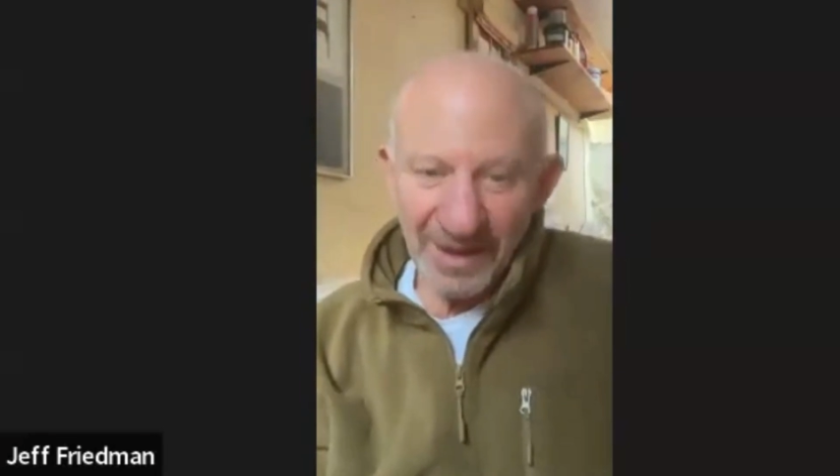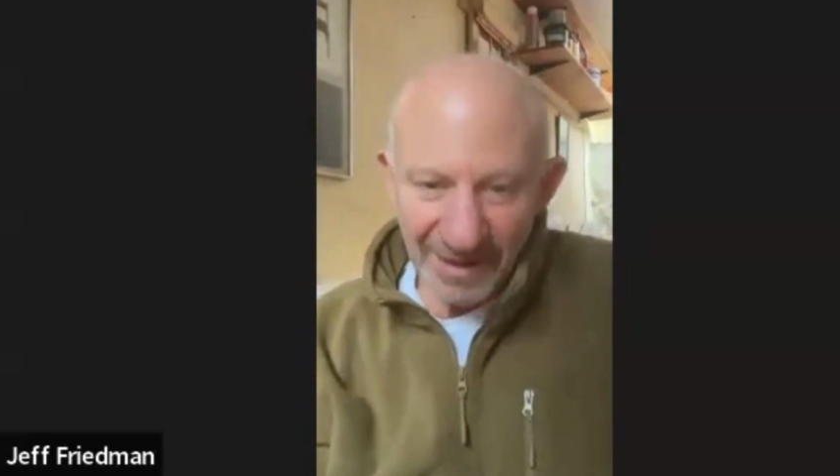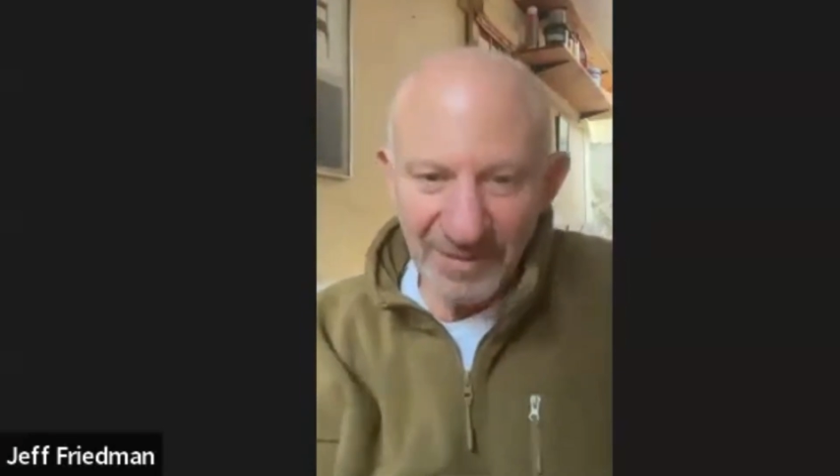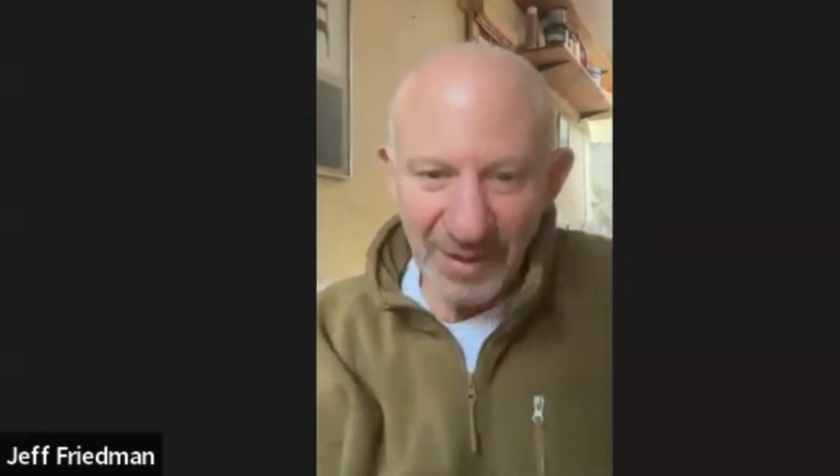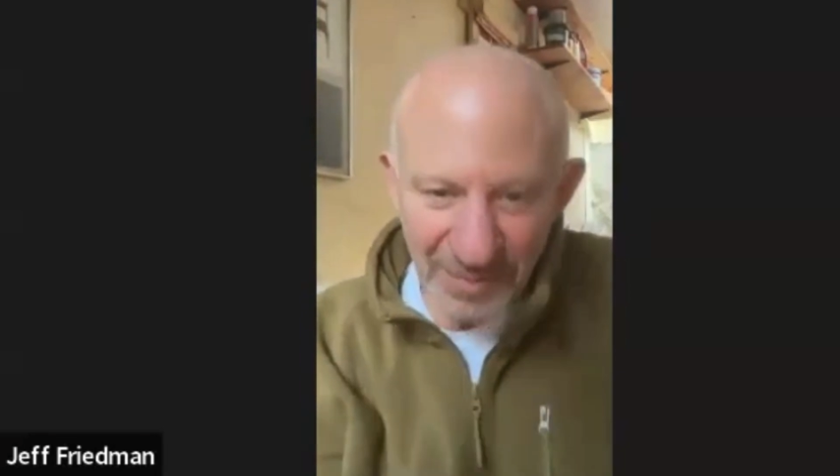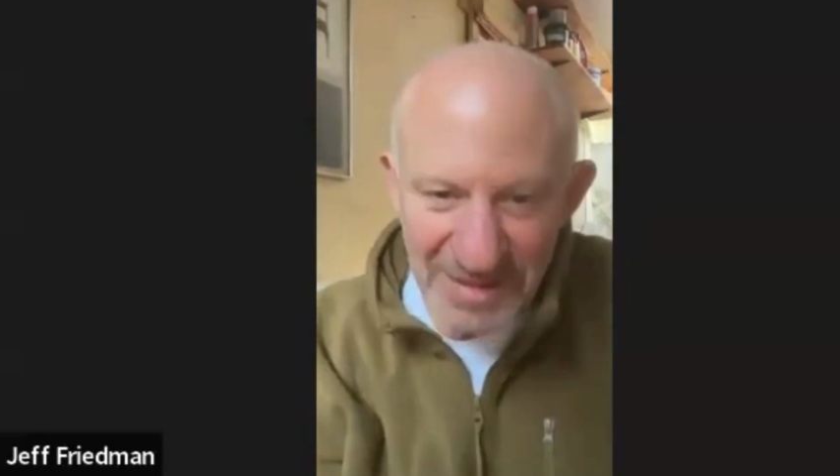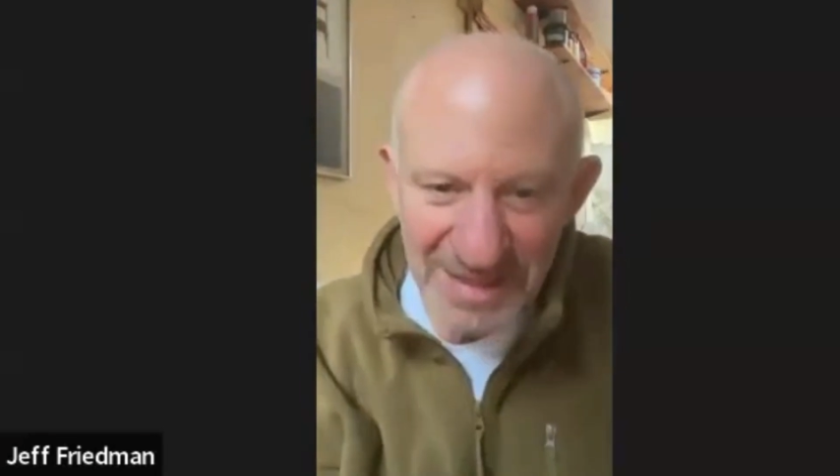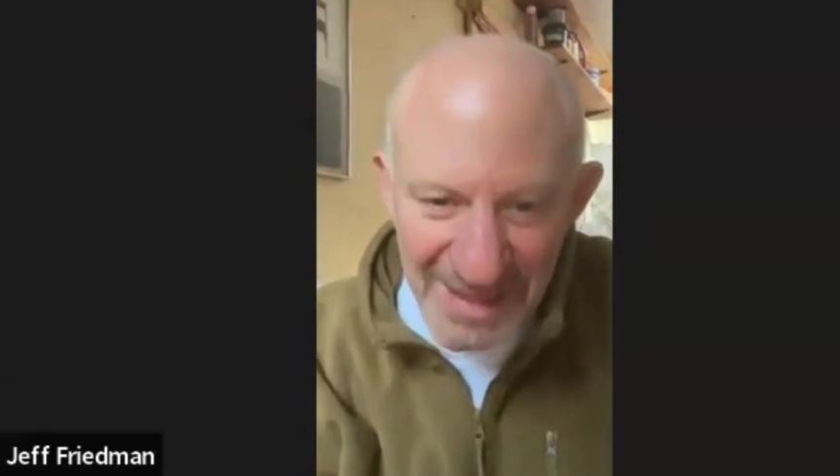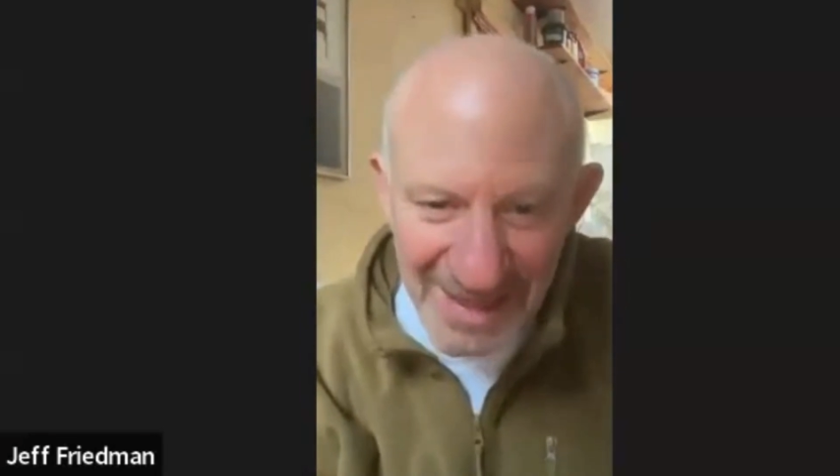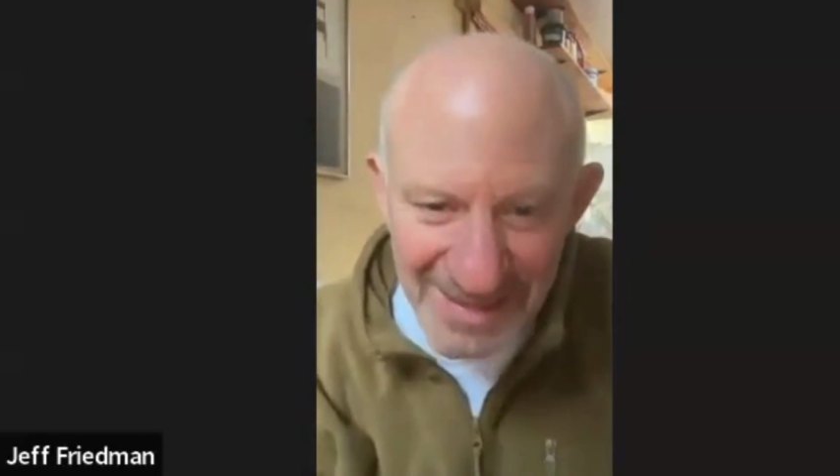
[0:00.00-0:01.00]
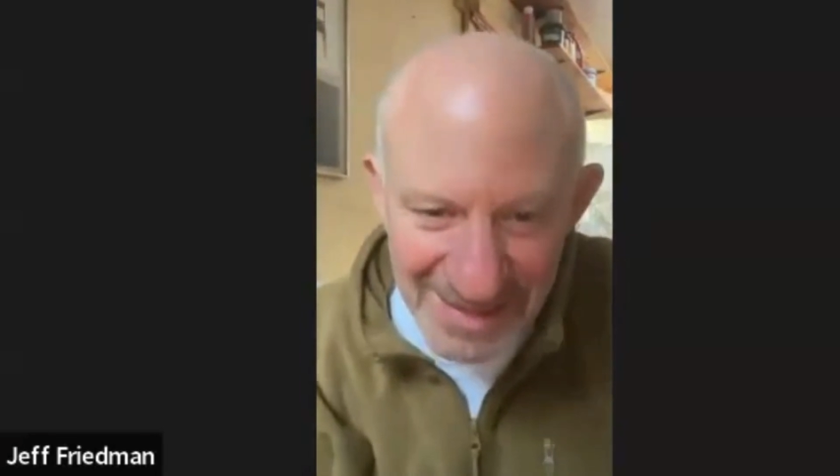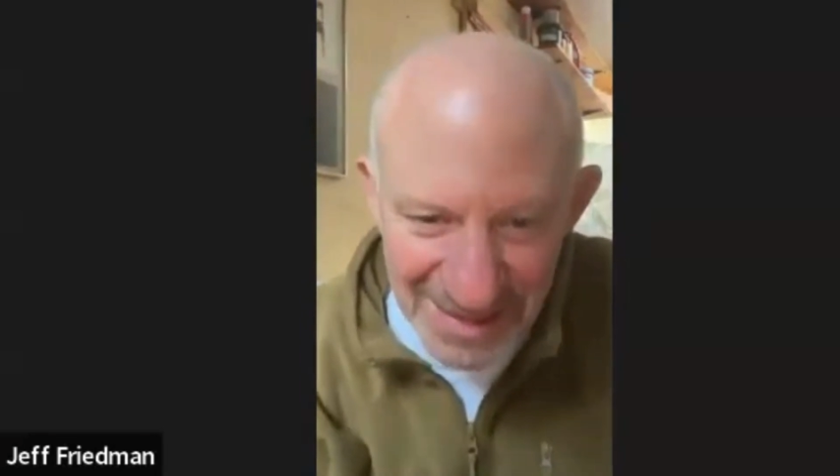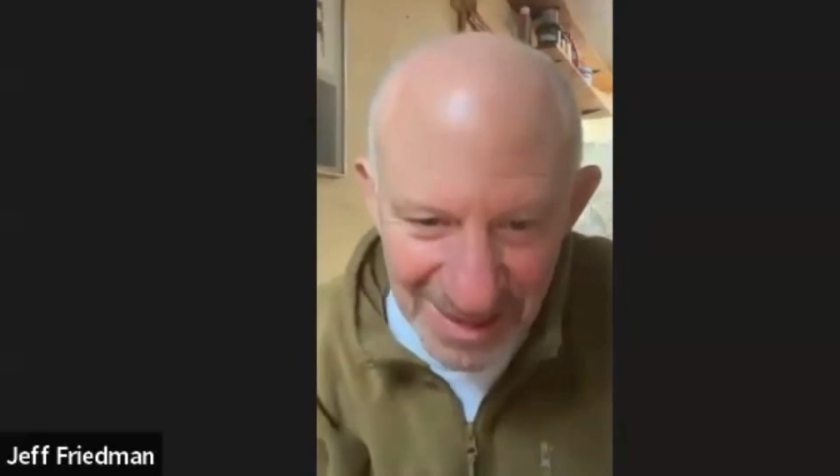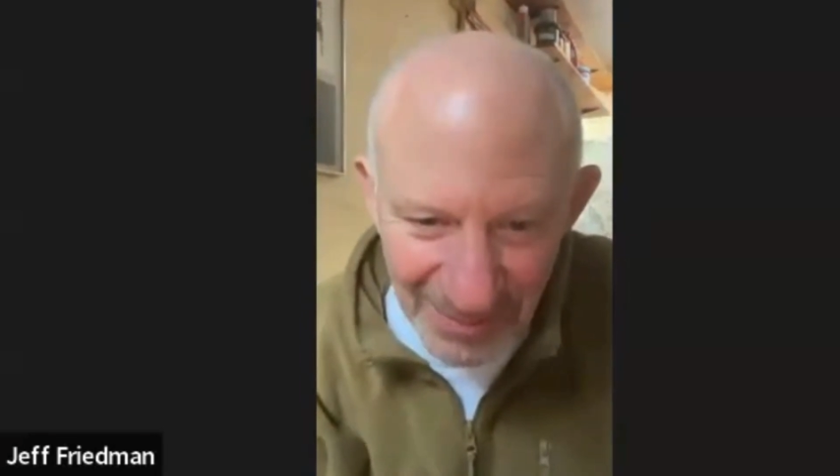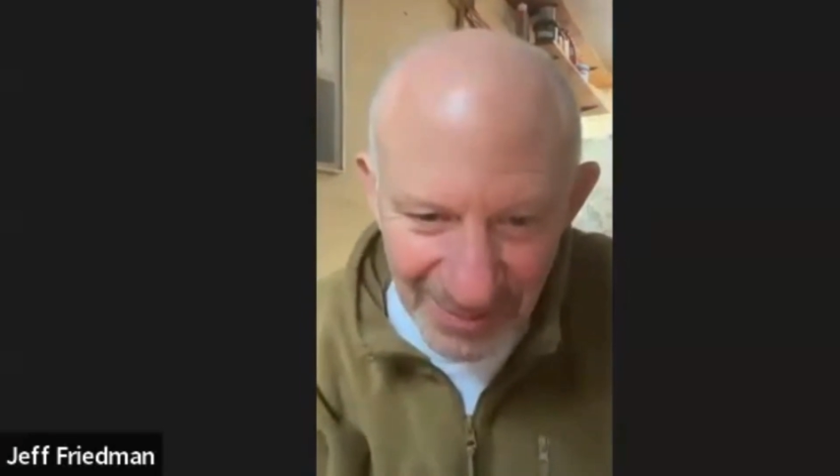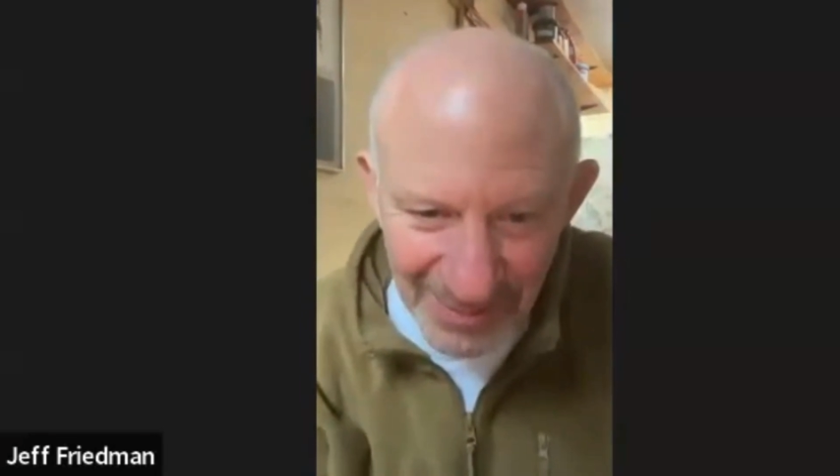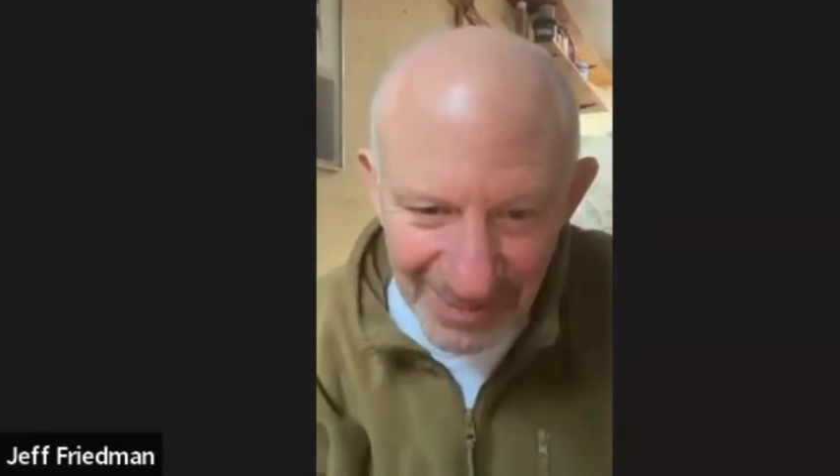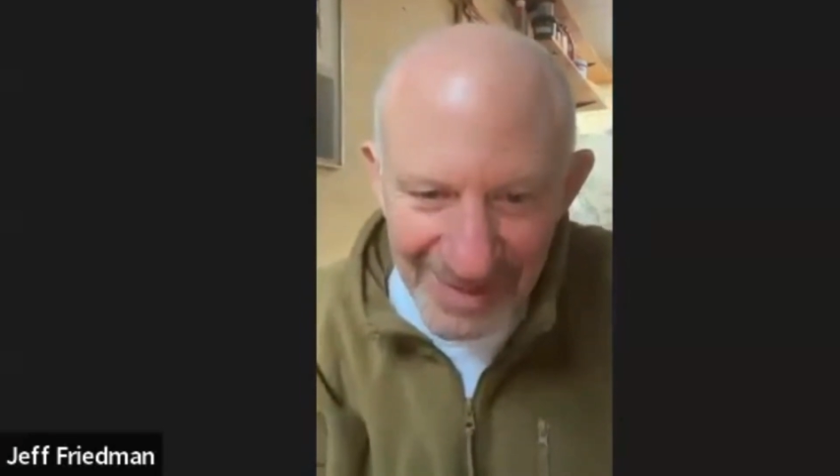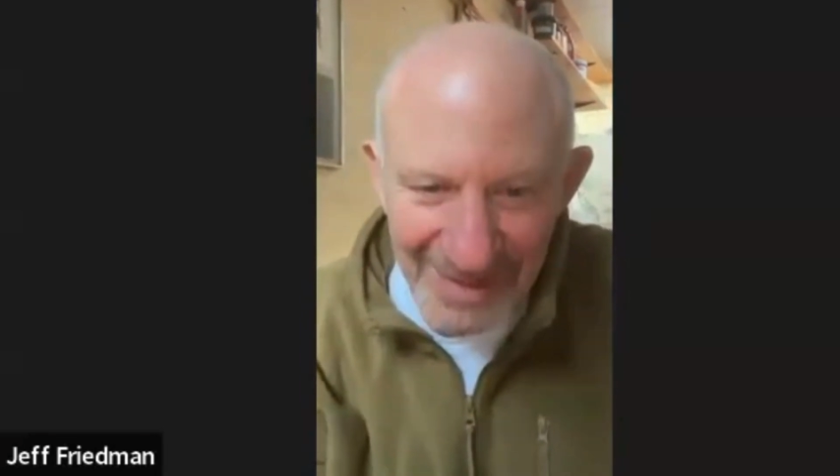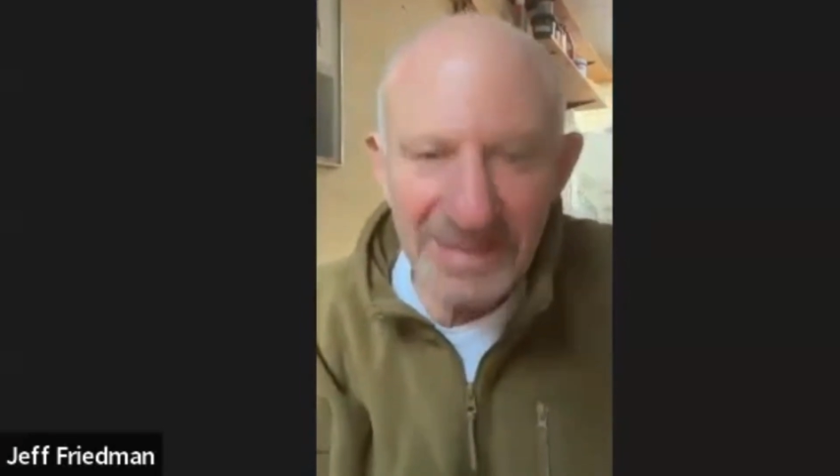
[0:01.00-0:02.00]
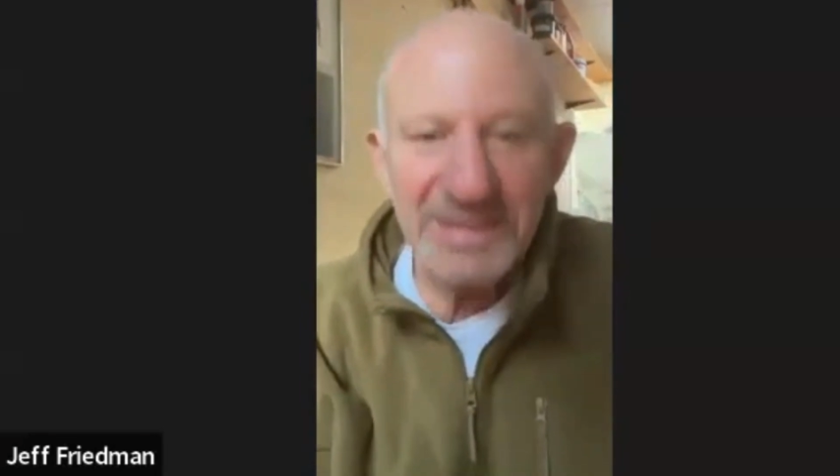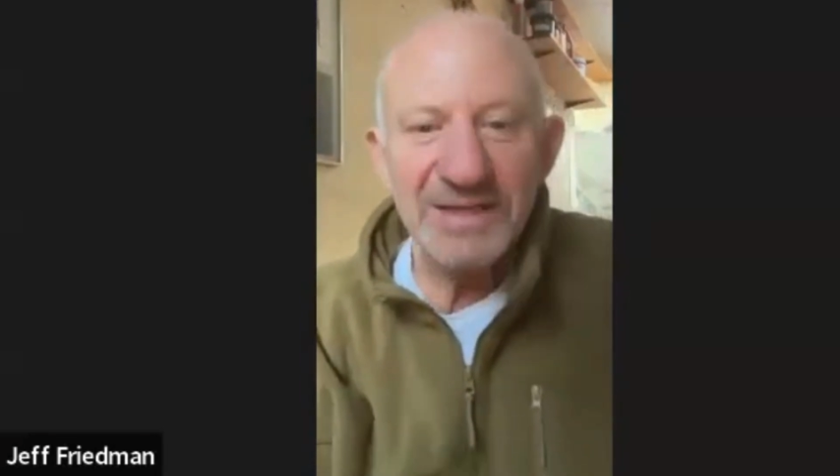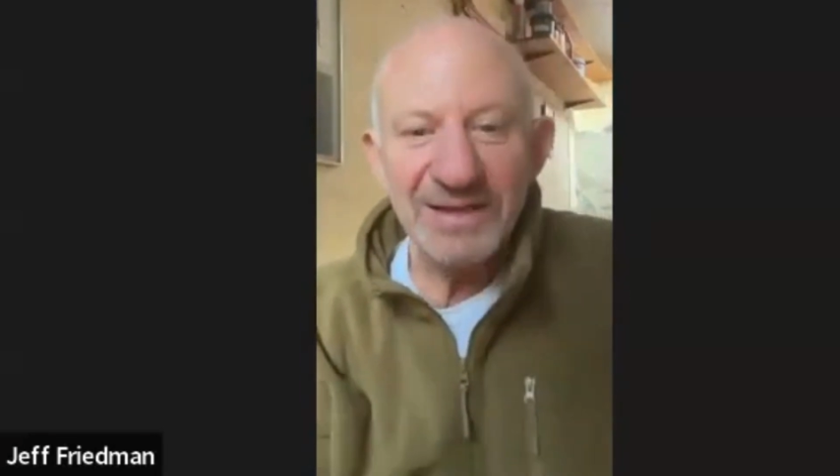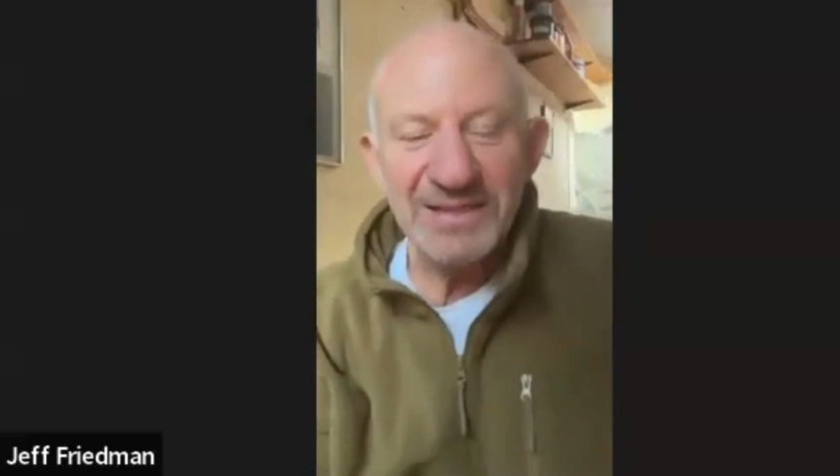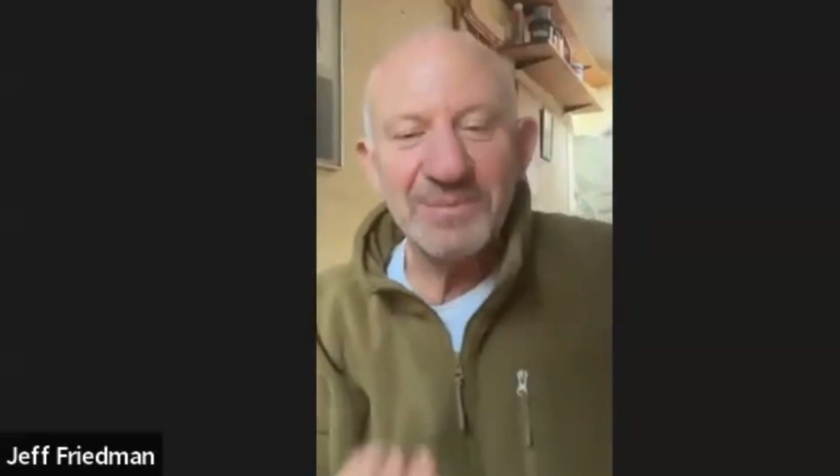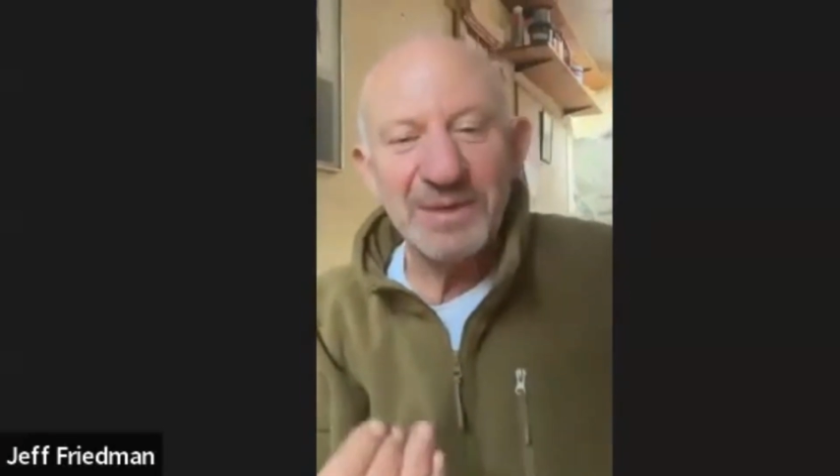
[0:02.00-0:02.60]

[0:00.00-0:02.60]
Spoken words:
even though the cases that we're discussing,